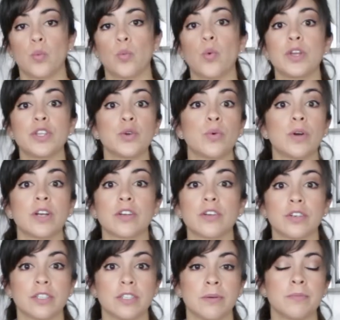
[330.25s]
When you want to
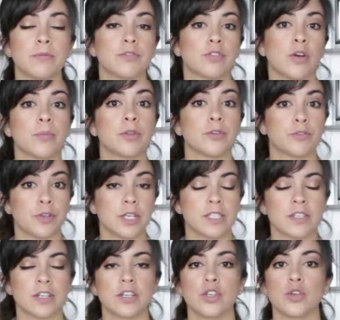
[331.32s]
cook them from the
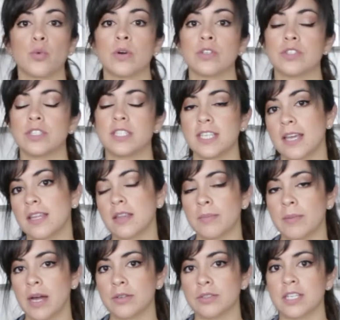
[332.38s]
freezer, you want to take them
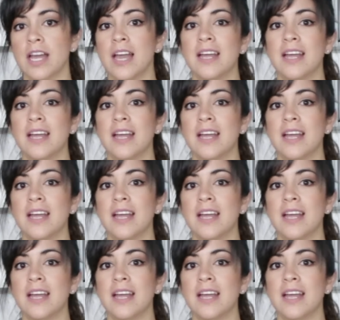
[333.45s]
out,